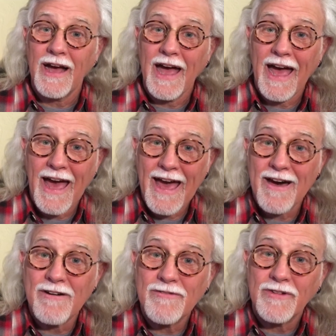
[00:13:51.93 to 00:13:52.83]

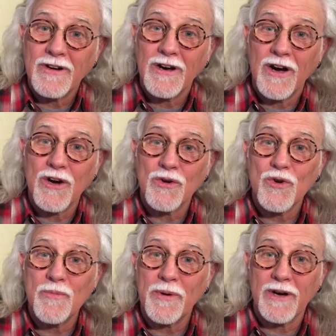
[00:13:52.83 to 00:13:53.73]
have a
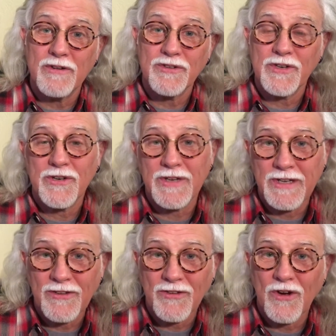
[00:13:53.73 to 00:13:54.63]
group of
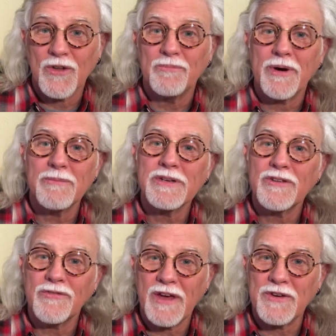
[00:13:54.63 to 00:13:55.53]
attorneys called public
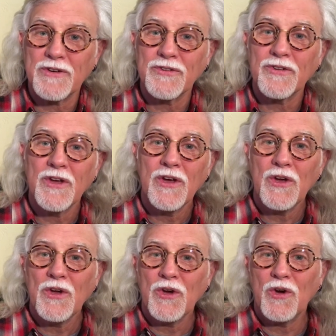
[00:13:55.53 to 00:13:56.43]
defenders
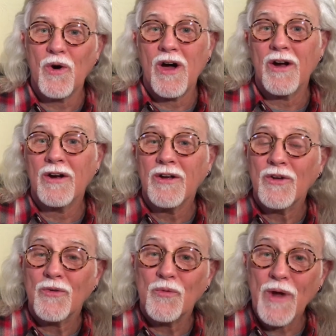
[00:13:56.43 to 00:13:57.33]
who are
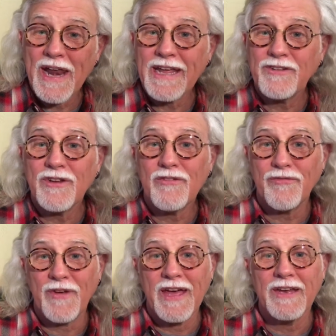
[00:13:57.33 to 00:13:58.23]
ready to
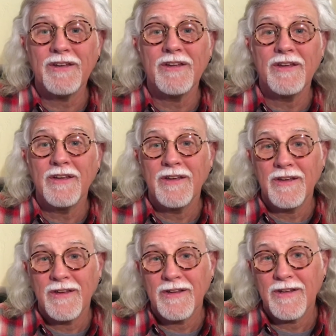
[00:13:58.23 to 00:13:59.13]
defend
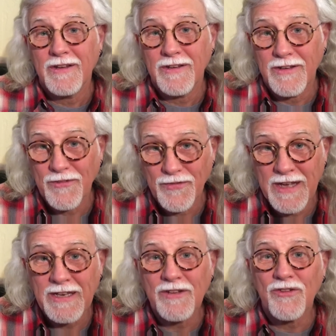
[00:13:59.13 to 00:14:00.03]

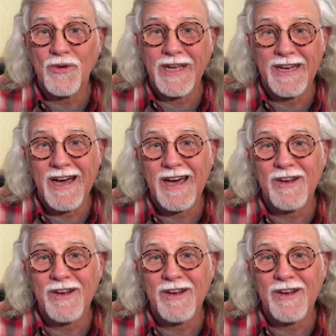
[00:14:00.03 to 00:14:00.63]
defendants who cannot